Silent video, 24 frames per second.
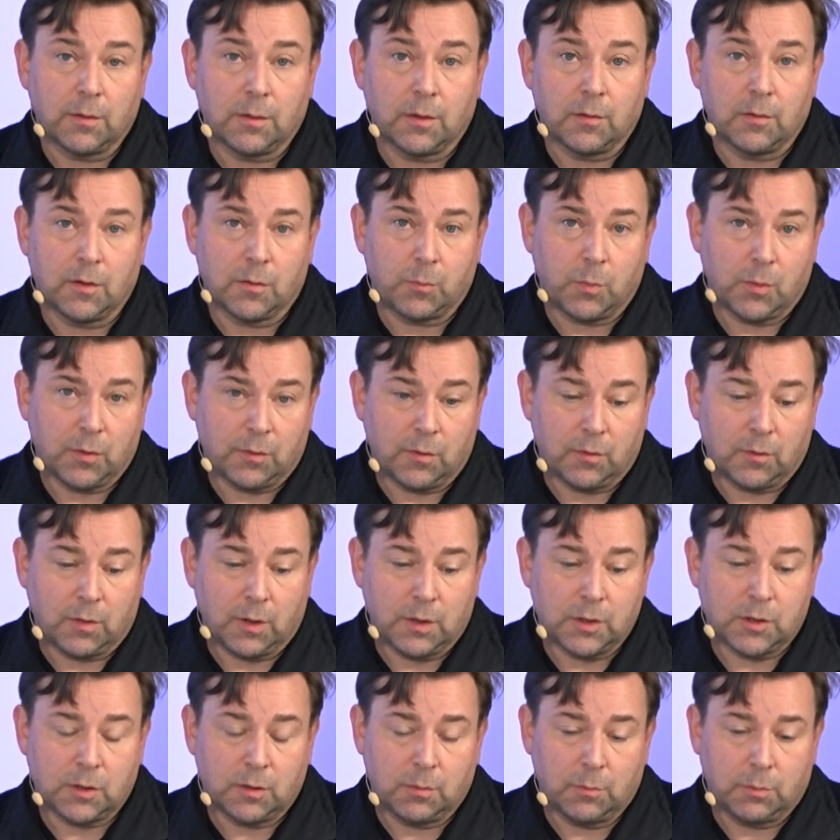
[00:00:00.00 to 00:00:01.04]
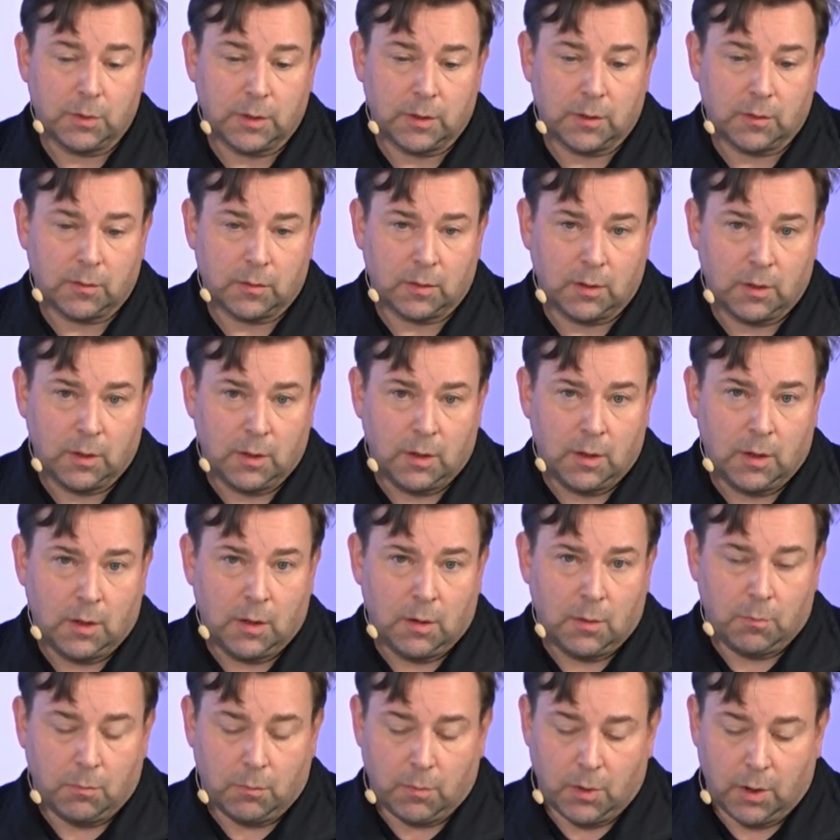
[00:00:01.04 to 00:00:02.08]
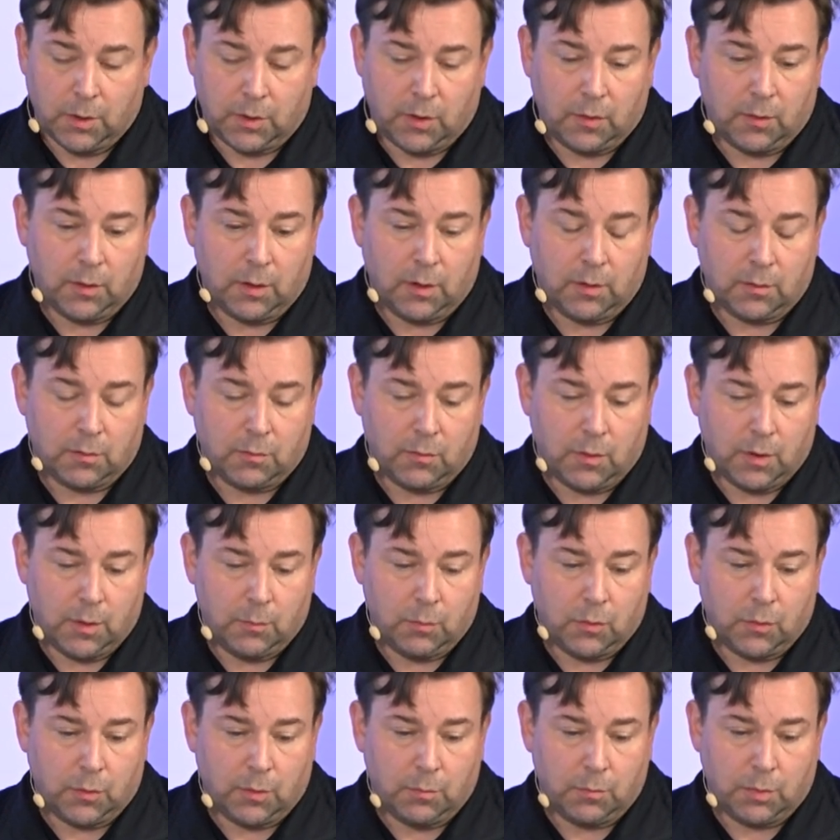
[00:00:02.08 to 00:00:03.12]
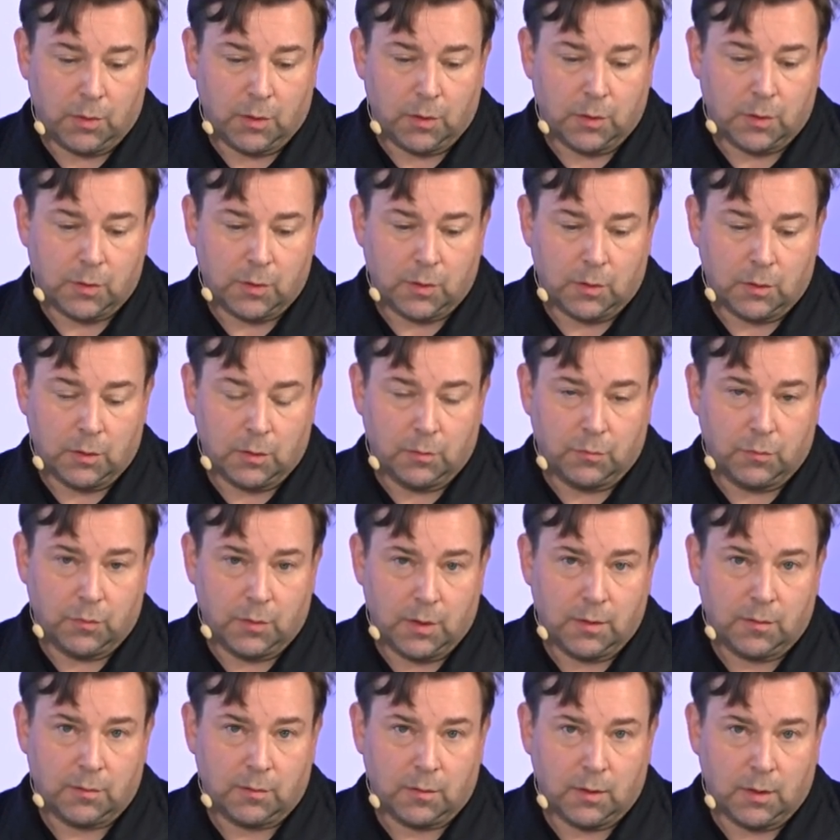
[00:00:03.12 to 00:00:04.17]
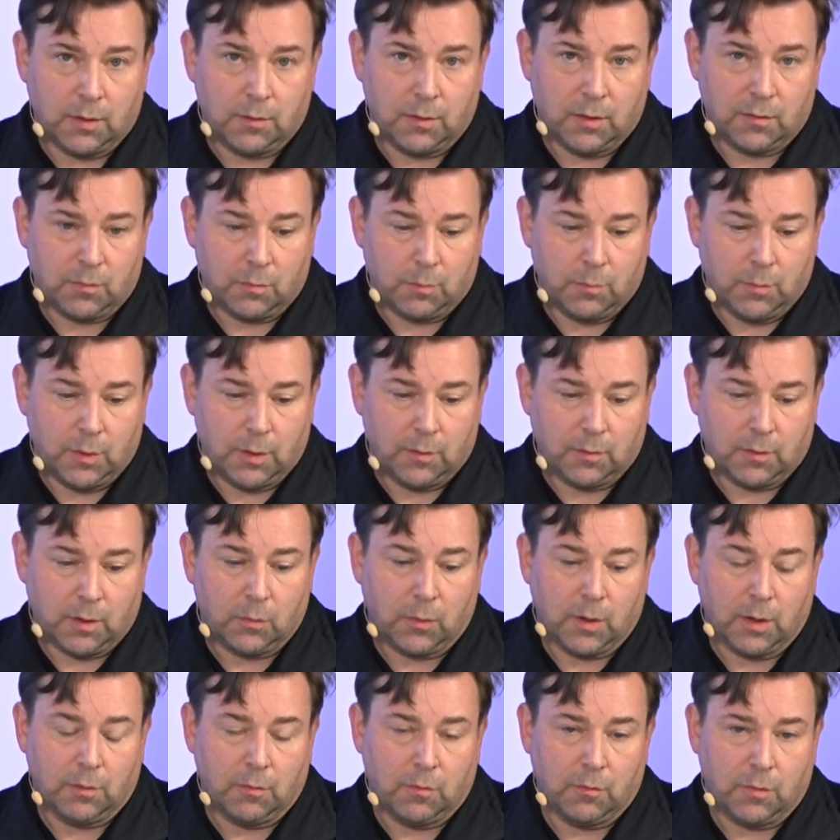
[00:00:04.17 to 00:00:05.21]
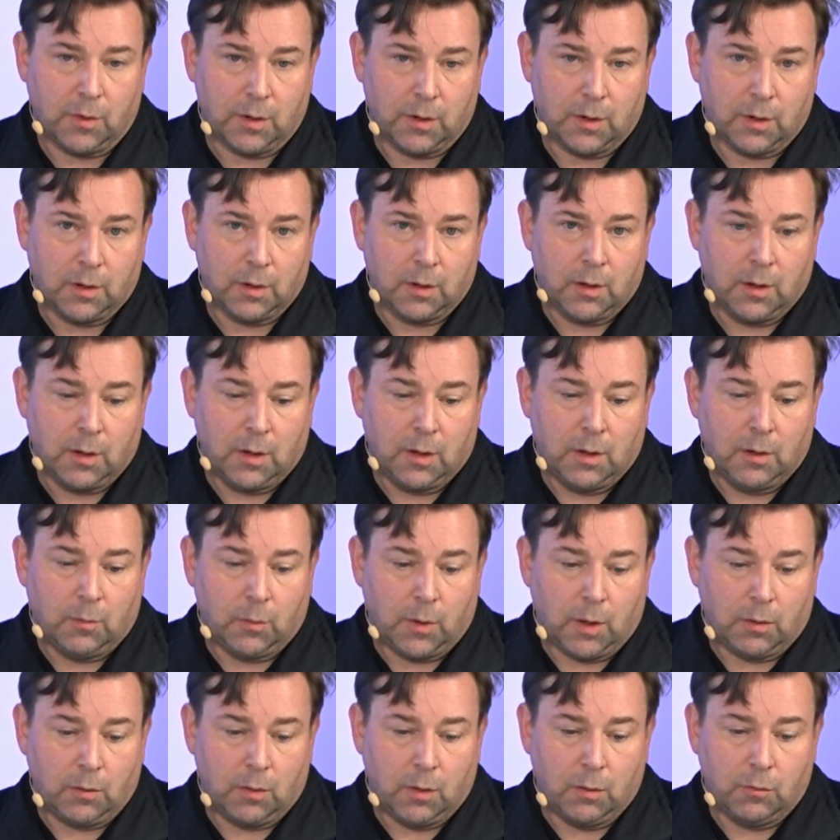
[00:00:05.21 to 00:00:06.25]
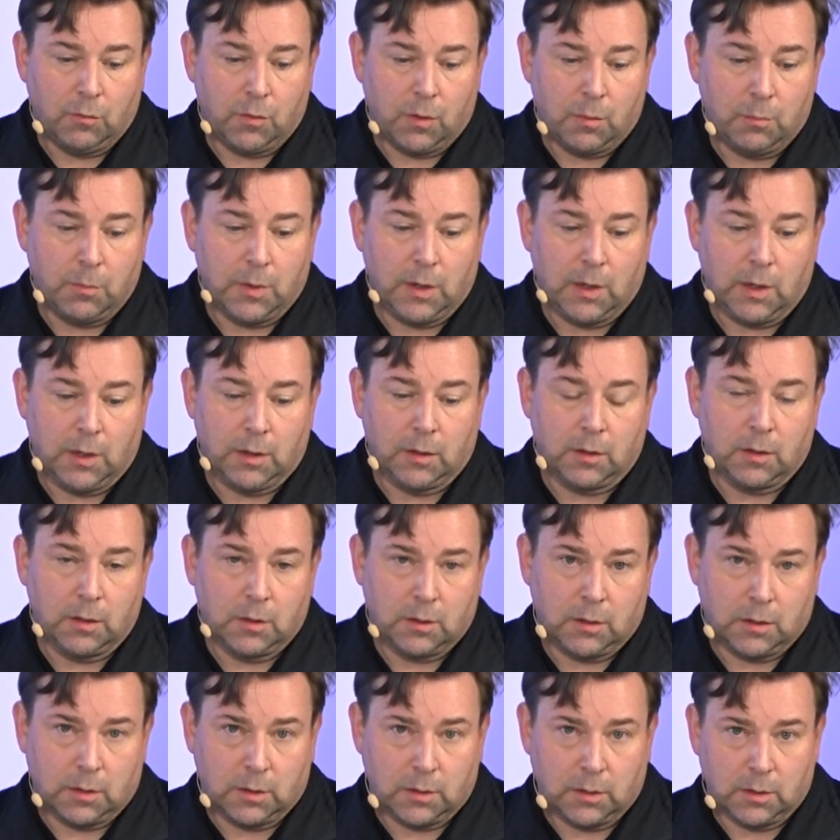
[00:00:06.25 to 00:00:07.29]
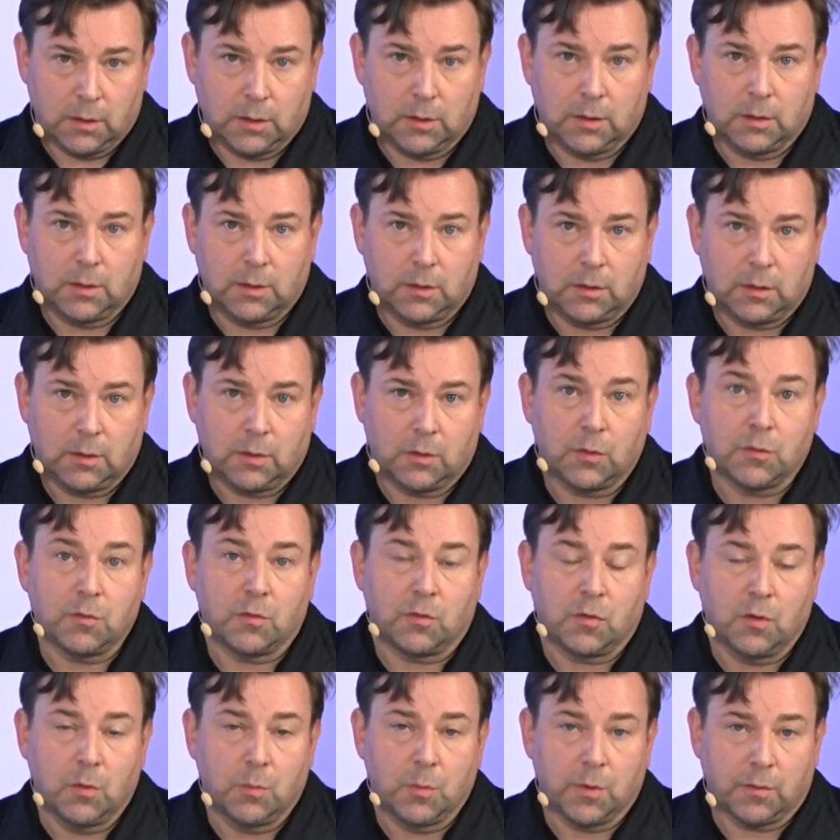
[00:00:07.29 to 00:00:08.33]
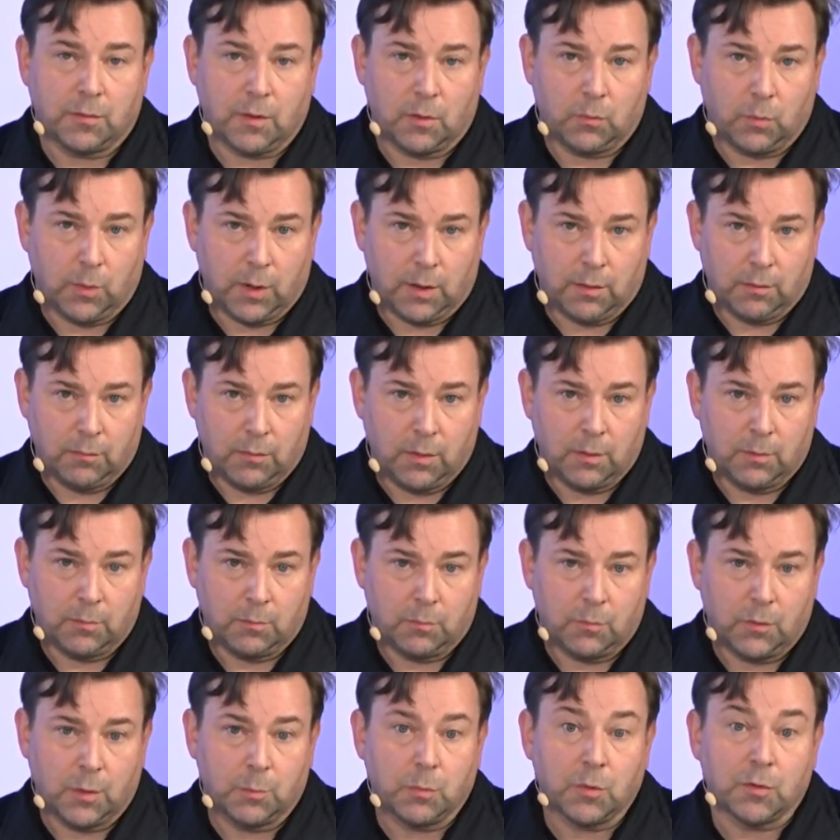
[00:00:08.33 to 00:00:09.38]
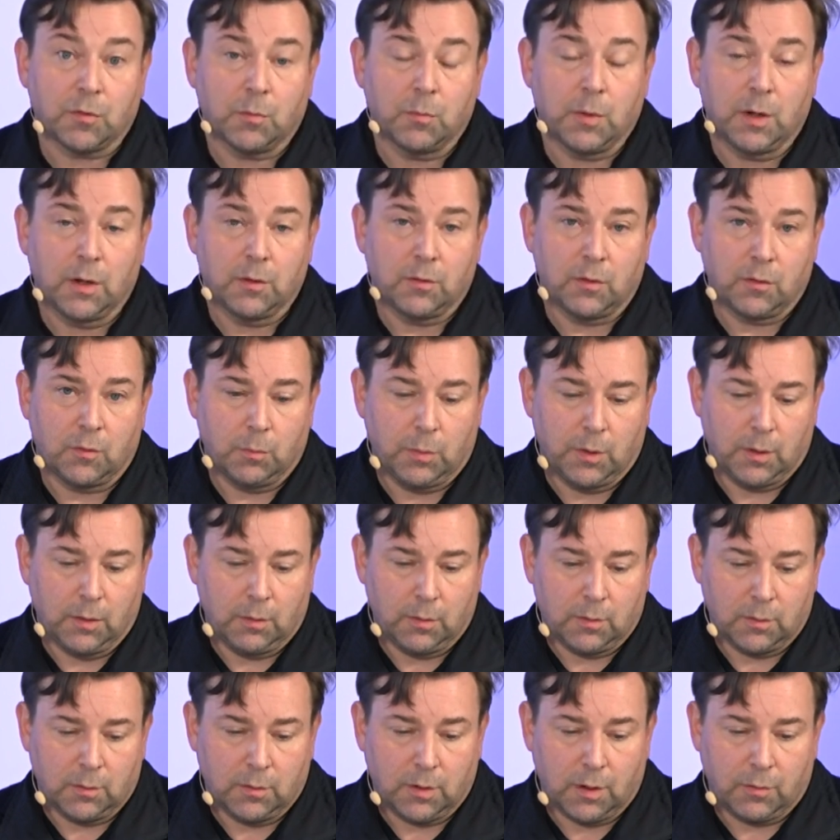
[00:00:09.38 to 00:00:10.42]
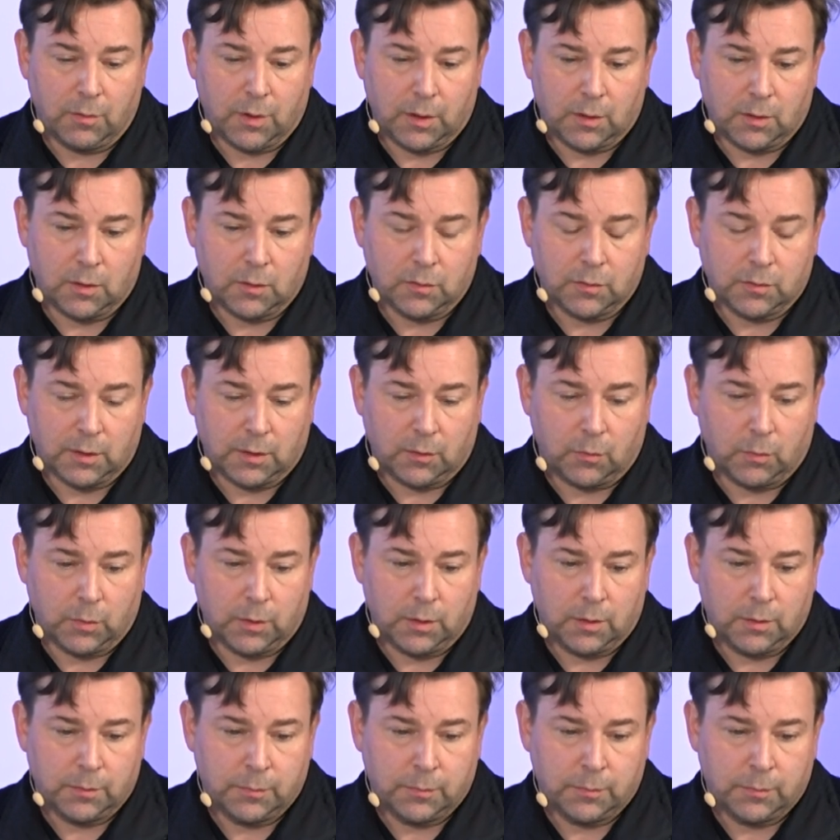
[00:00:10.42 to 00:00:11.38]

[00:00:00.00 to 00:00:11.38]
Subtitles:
in this presentation, but marketing is a very important part of this, and this means that we have over a million consumers that we have the possibility to be in direct contact with.